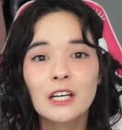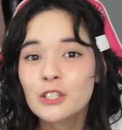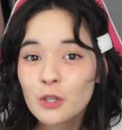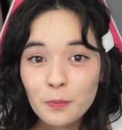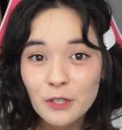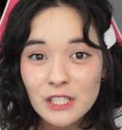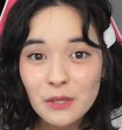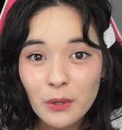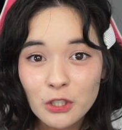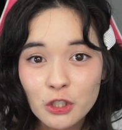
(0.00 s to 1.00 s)
So personally,
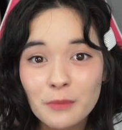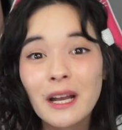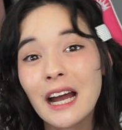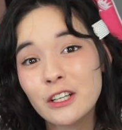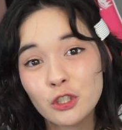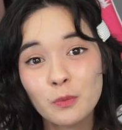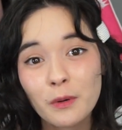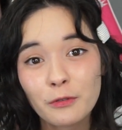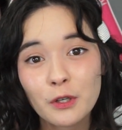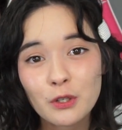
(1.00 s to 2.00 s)
while streaming, I do
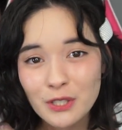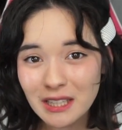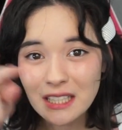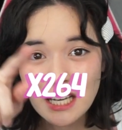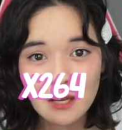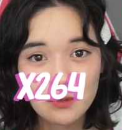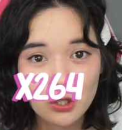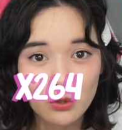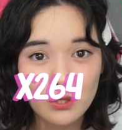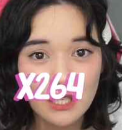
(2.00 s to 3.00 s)
prefer using the
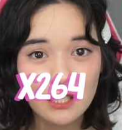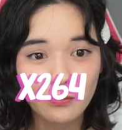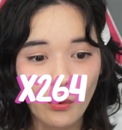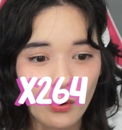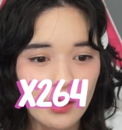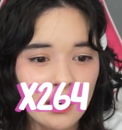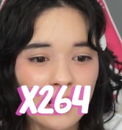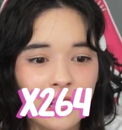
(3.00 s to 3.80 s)
x264.